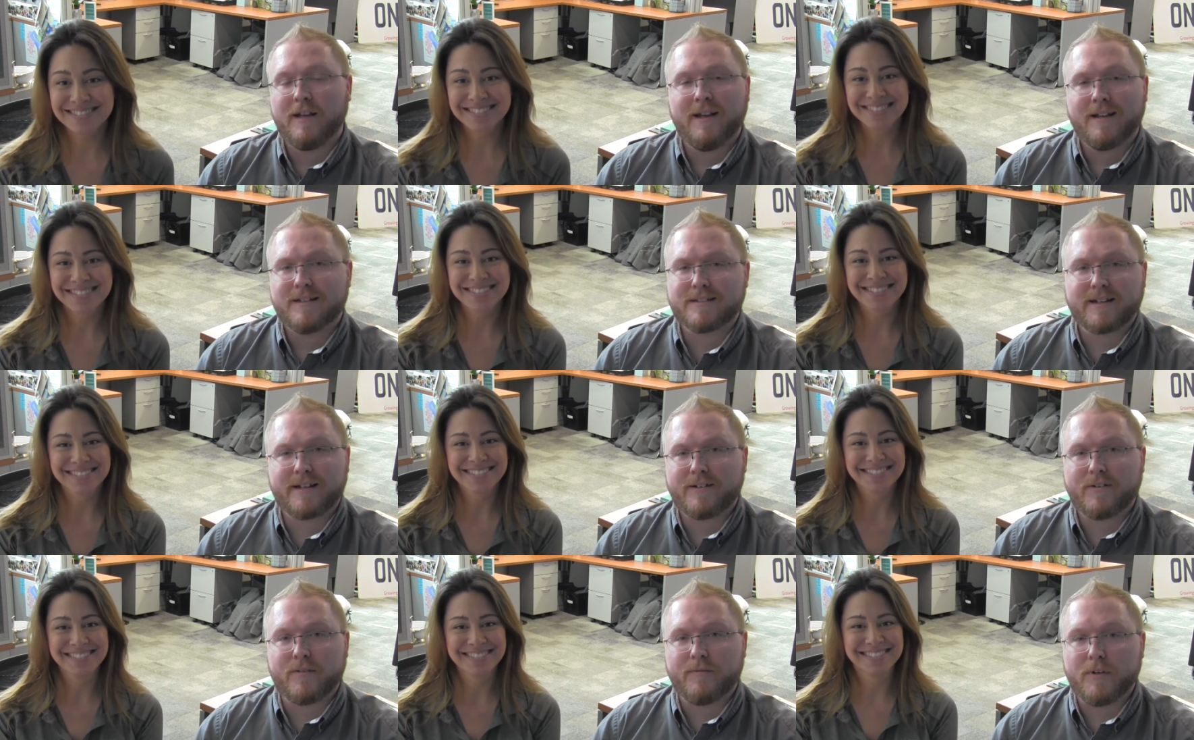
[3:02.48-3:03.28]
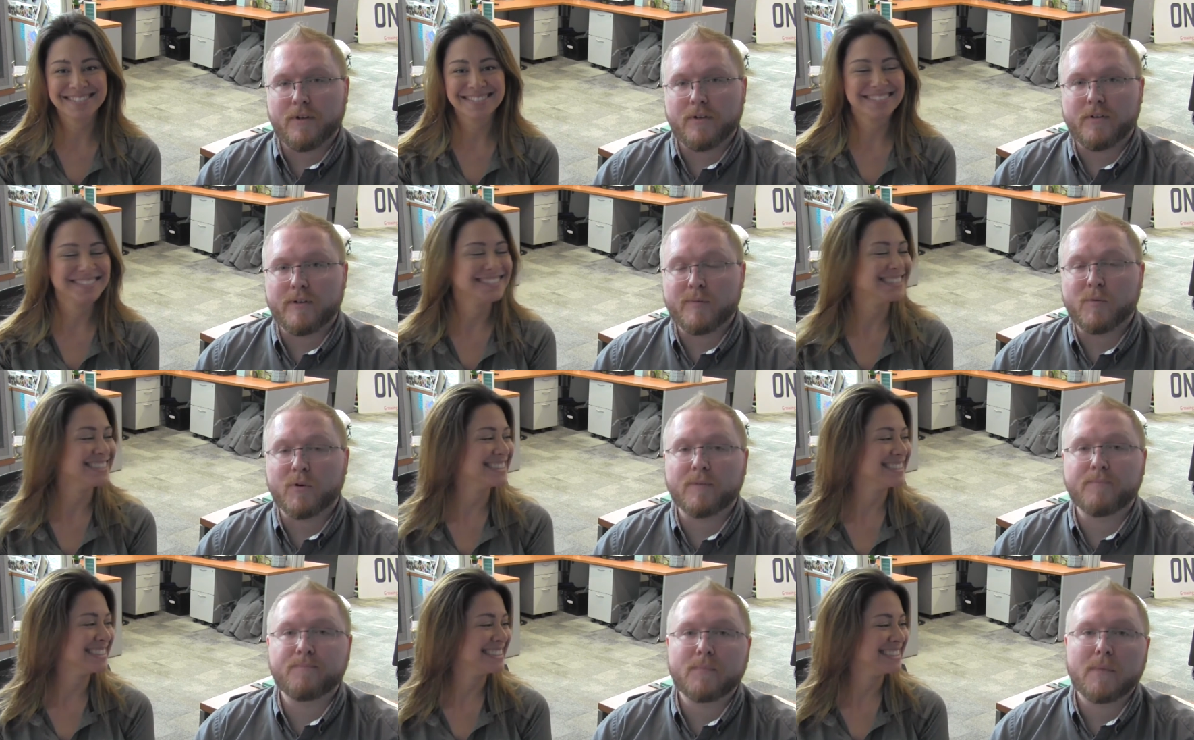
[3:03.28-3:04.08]
Speaker 1: It's like I don't even know you anymore.
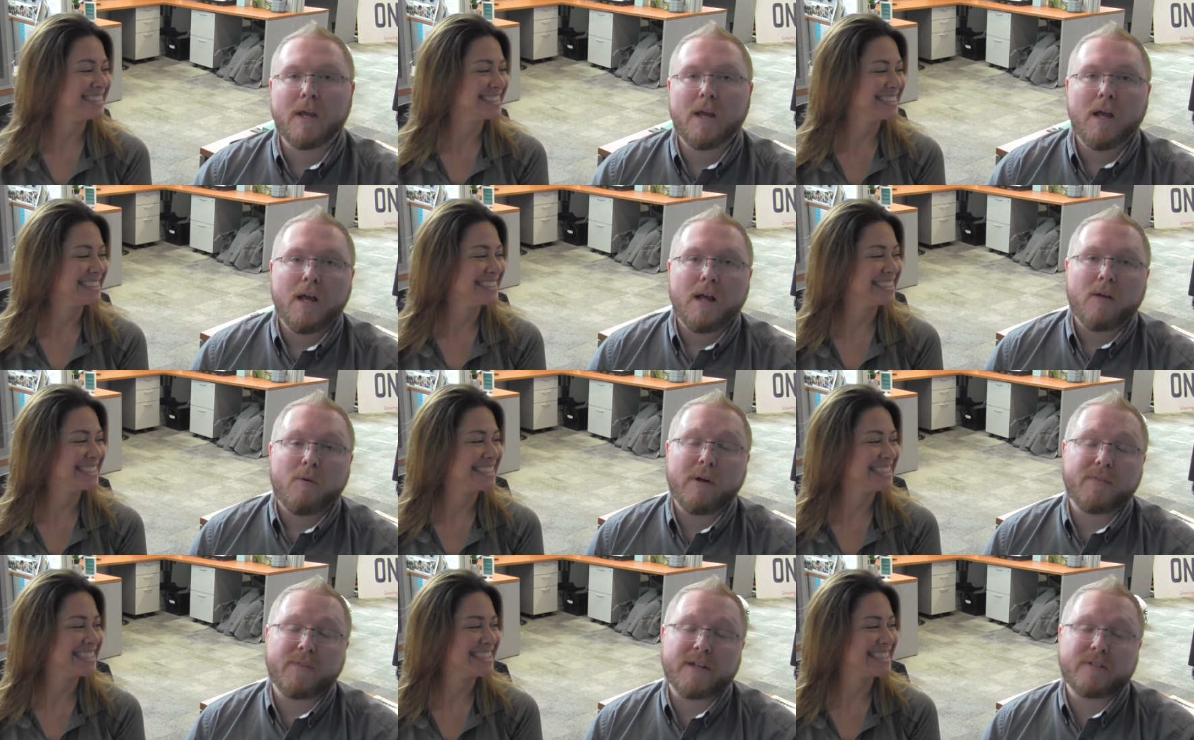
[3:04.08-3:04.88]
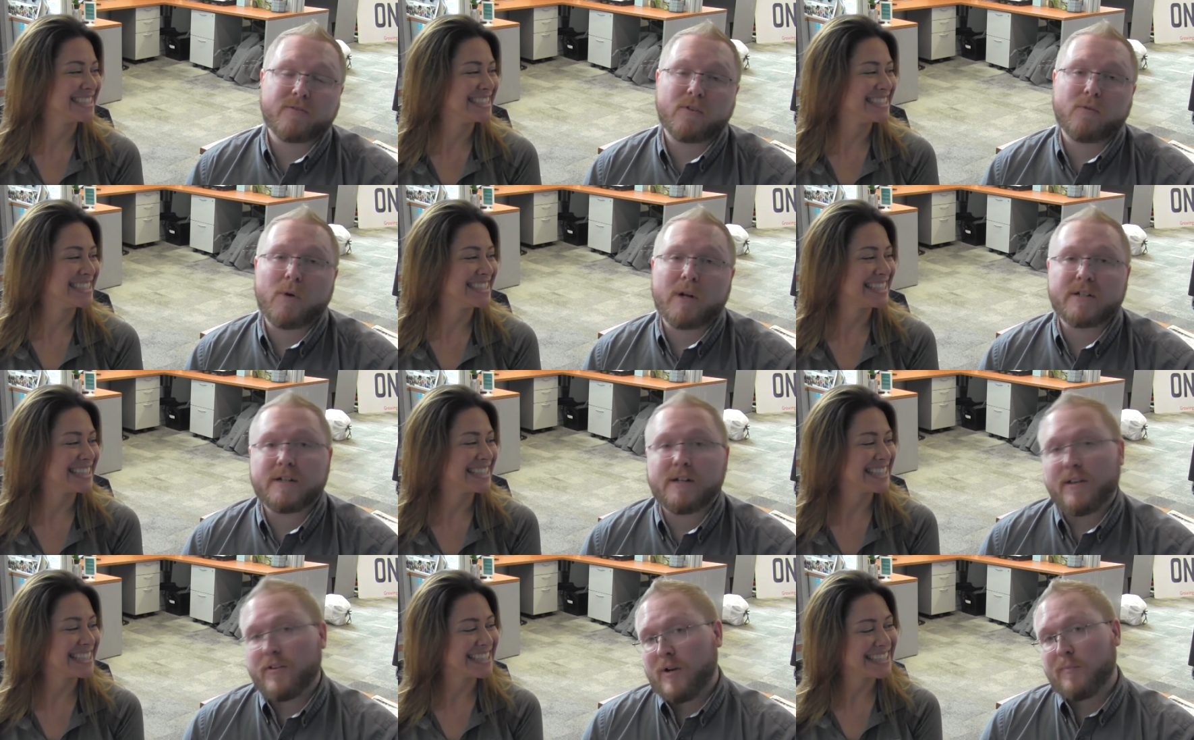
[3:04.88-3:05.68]
Well, thanks for watching
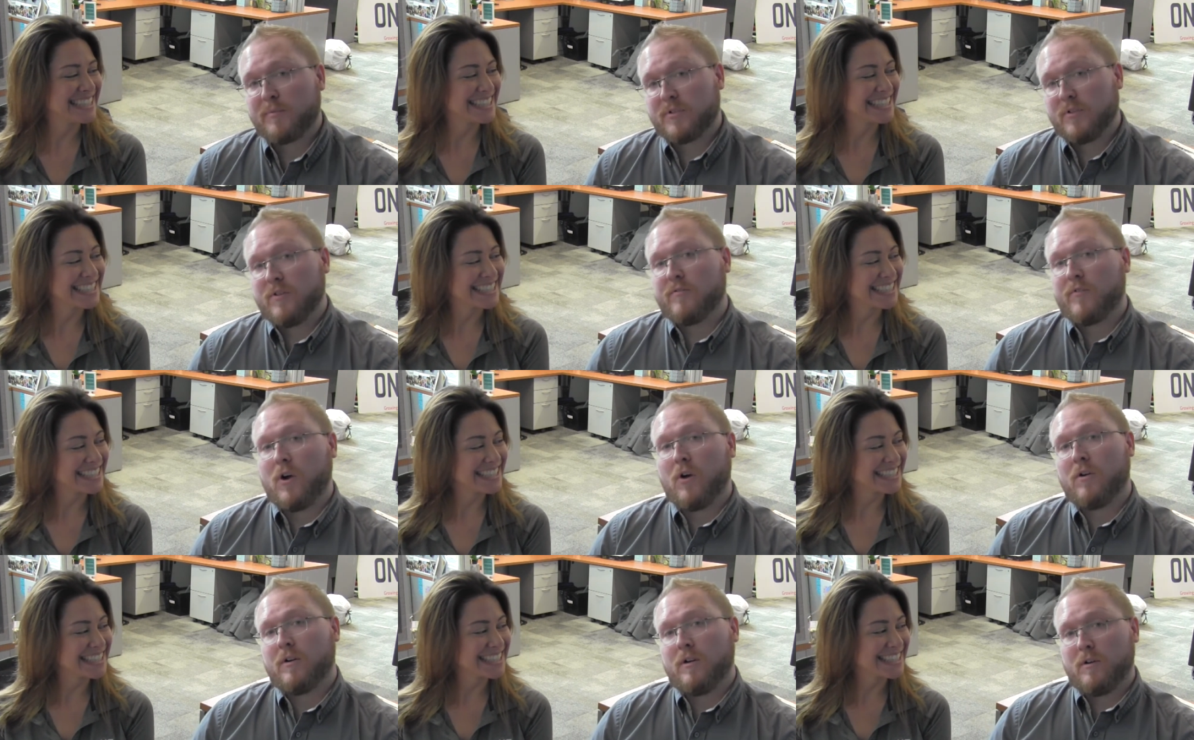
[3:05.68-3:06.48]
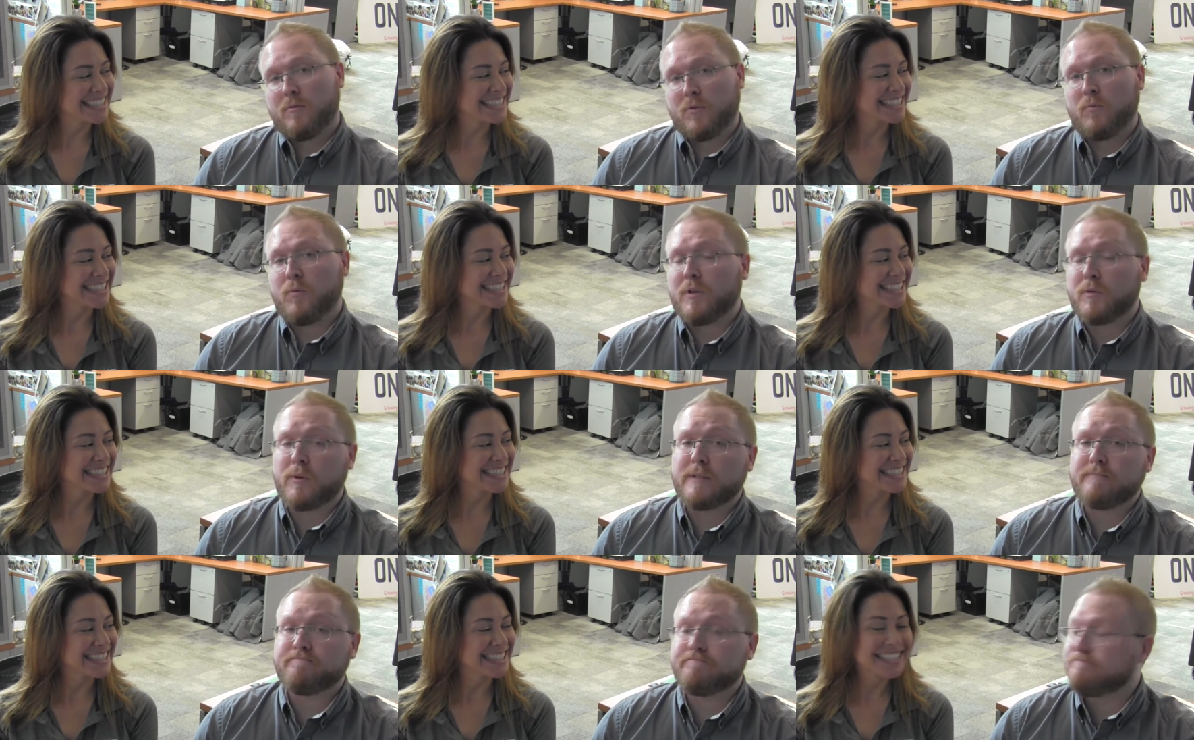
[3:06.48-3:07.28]
another episode of R&R with One to
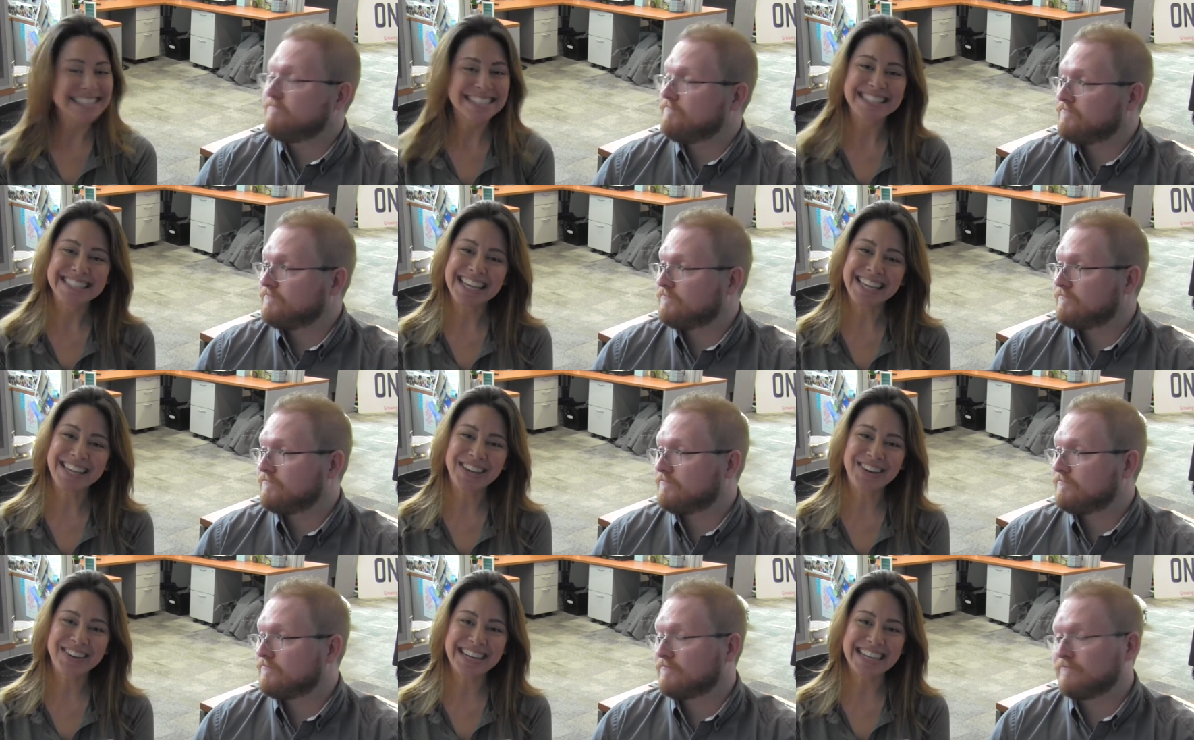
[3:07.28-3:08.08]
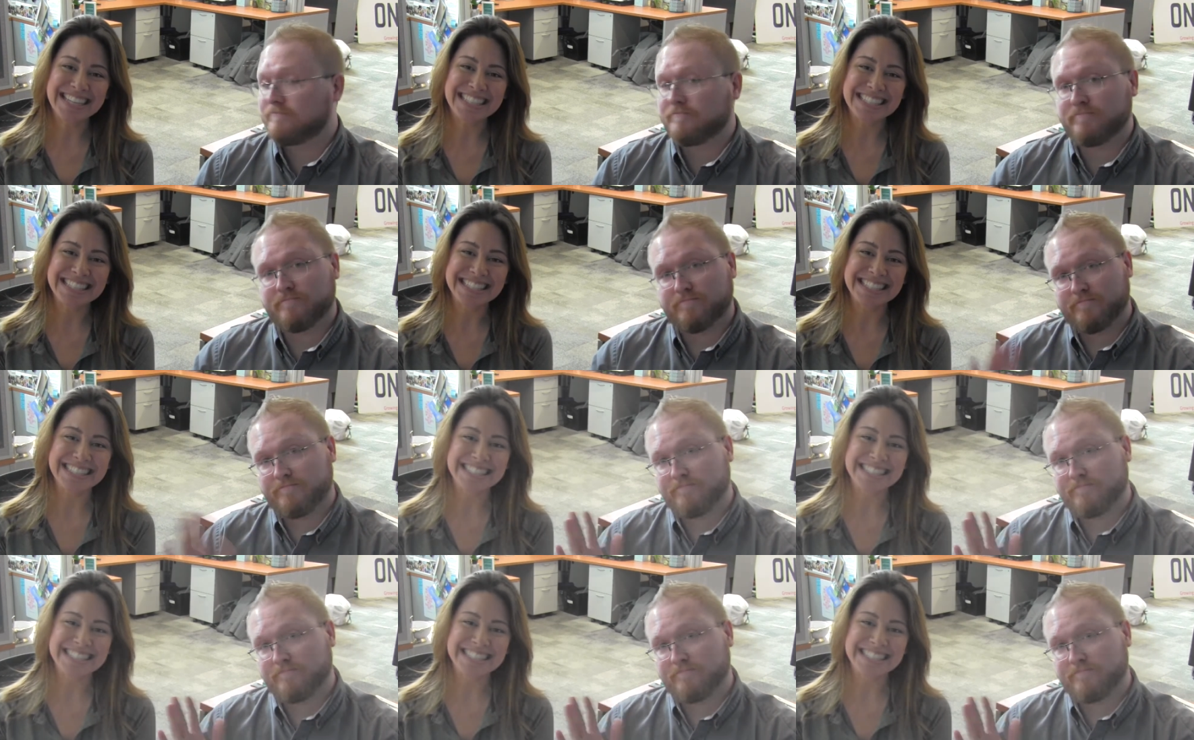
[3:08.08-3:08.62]
One.
Speaker 2: Stay curious.